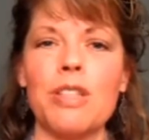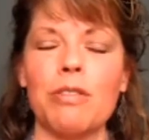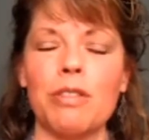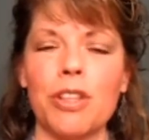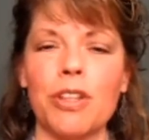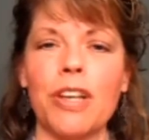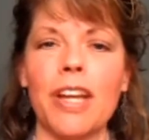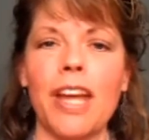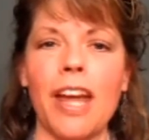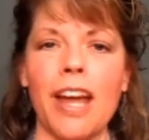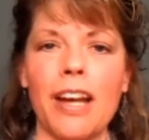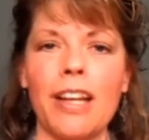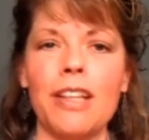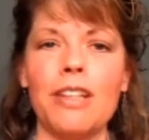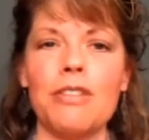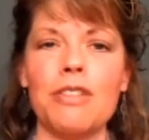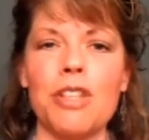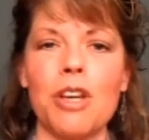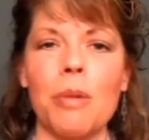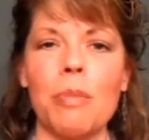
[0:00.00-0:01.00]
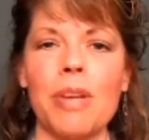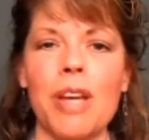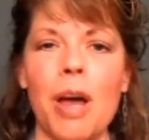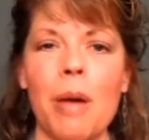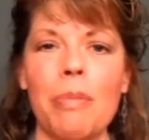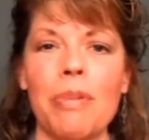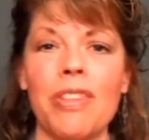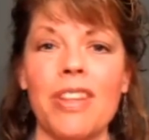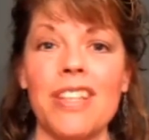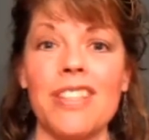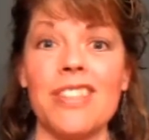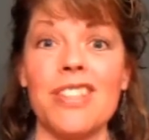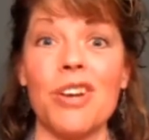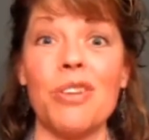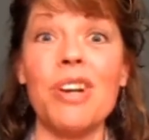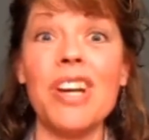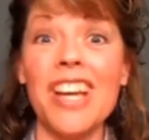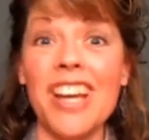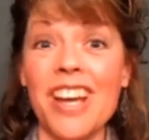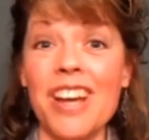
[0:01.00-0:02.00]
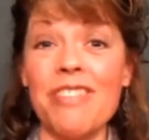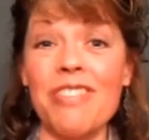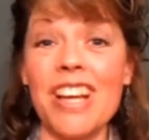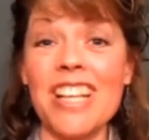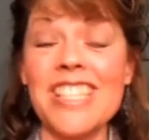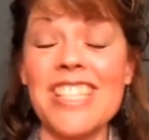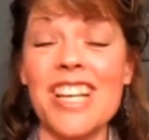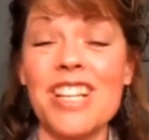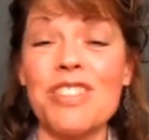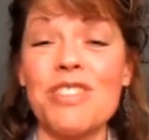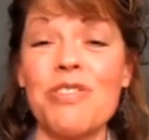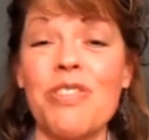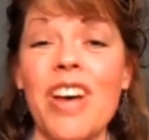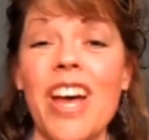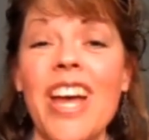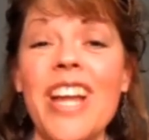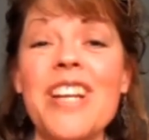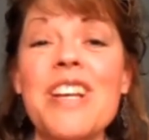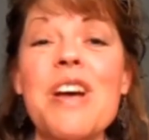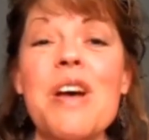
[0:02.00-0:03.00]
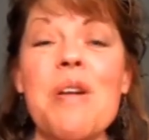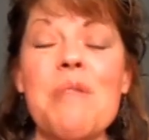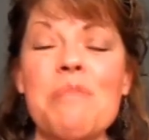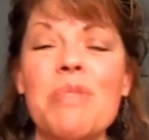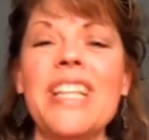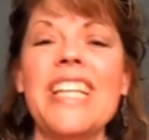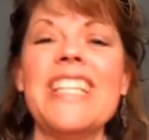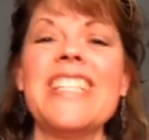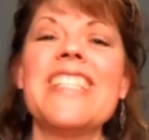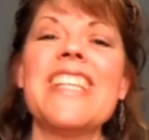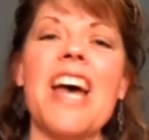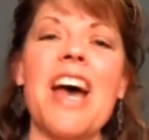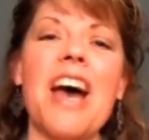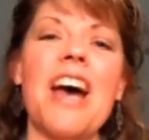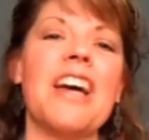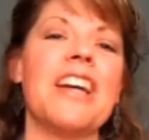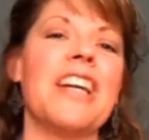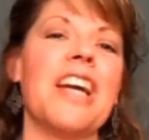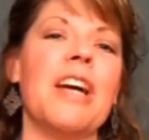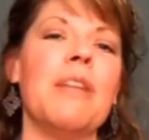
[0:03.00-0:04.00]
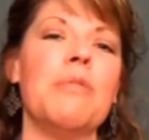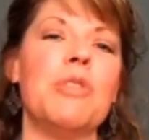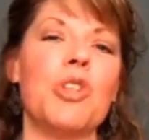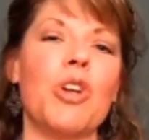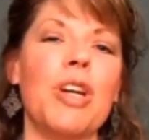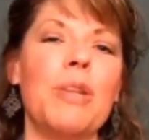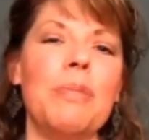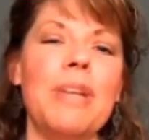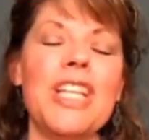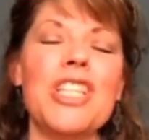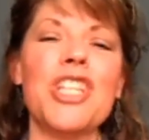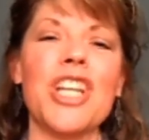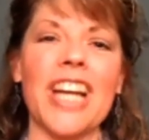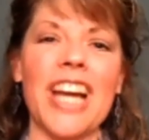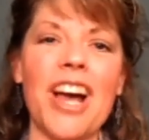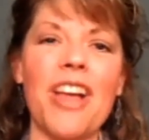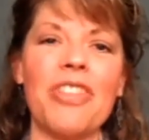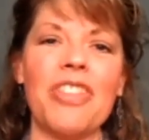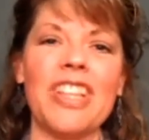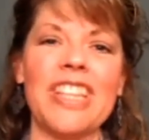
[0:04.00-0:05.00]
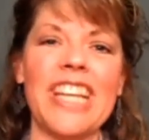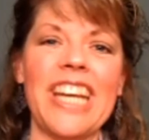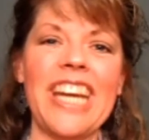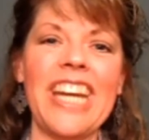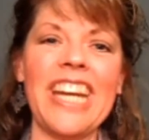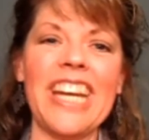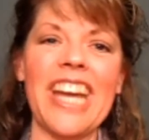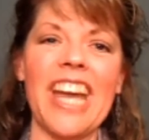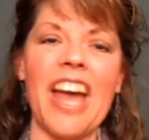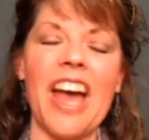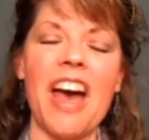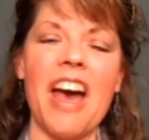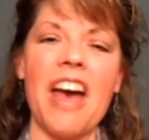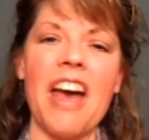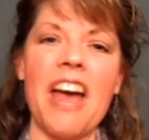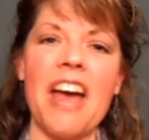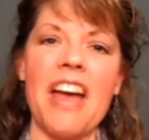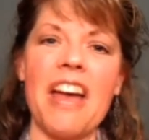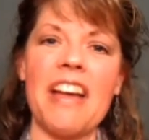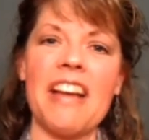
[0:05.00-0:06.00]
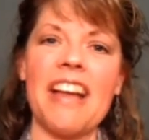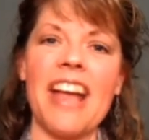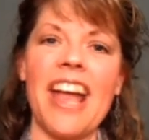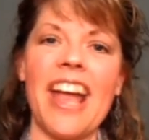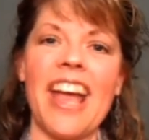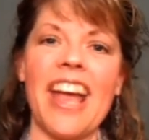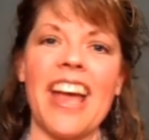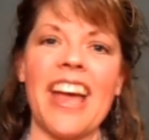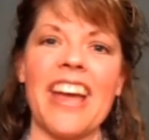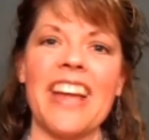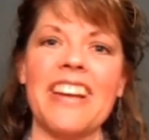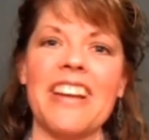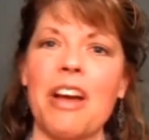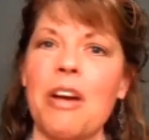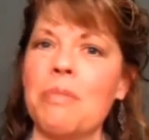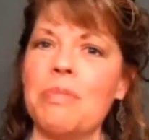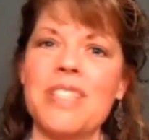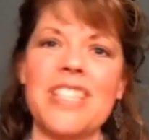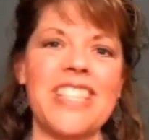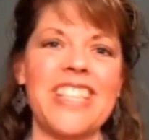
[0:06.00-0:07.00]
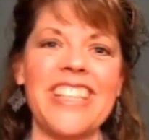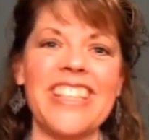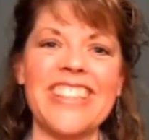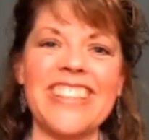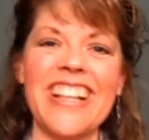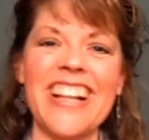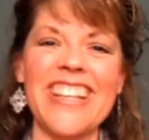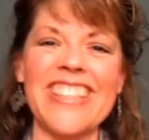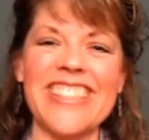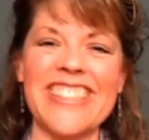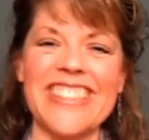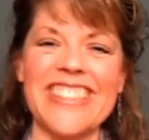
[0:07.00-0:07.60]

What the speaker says: of learning how to use homeopathy. So if that sounds fun, please come join me. Check out the link, and I hope to see you in class.